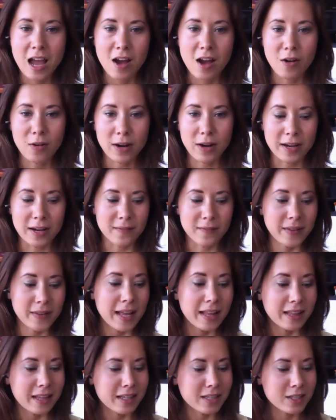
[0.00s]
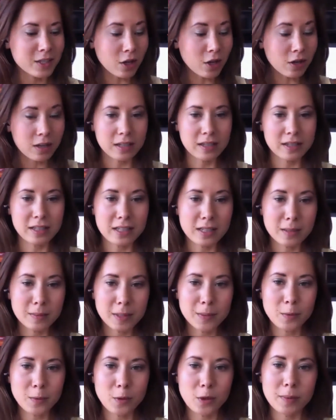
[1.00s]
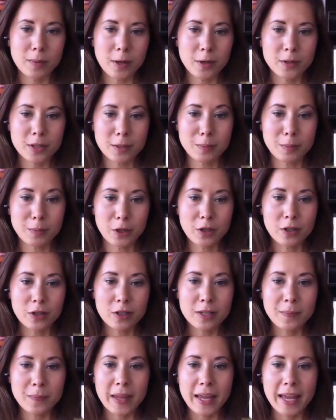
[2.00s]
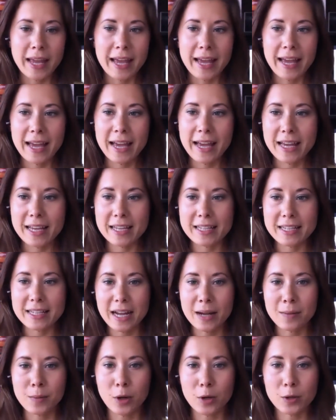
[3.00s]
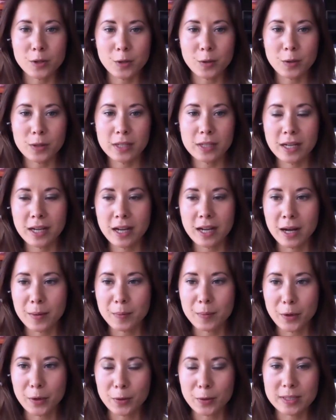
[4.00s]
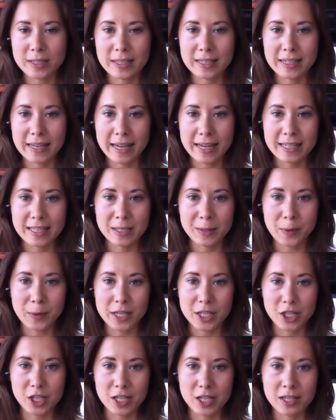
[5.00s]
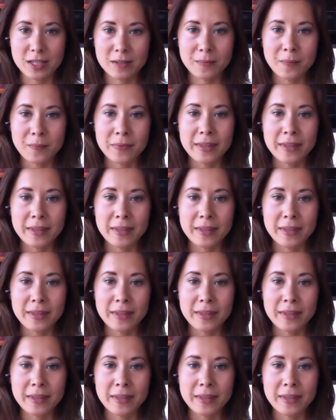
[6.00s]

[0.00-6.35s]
Okay, let's talk a little bit more about the book, and I'm also going to post the next question.